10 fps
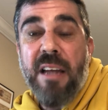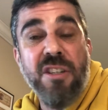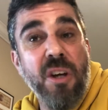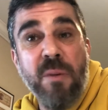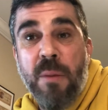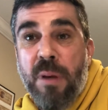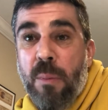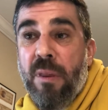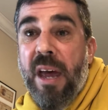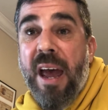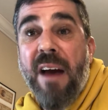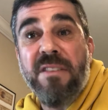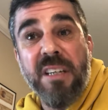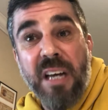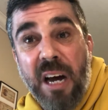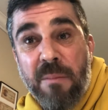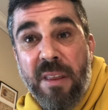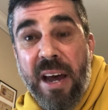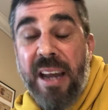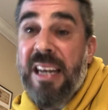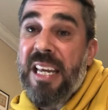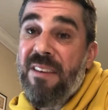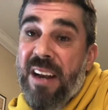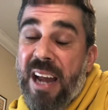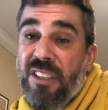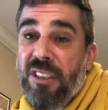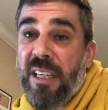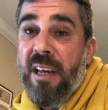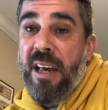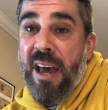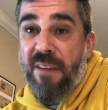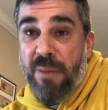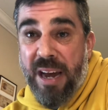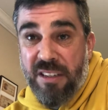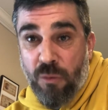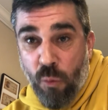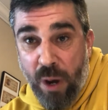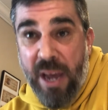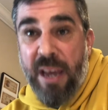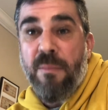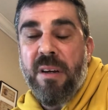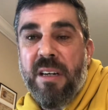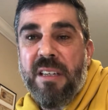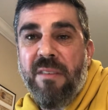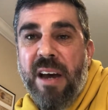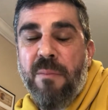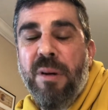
and so many people that have succumbed to that, and even actually have passed away because of that,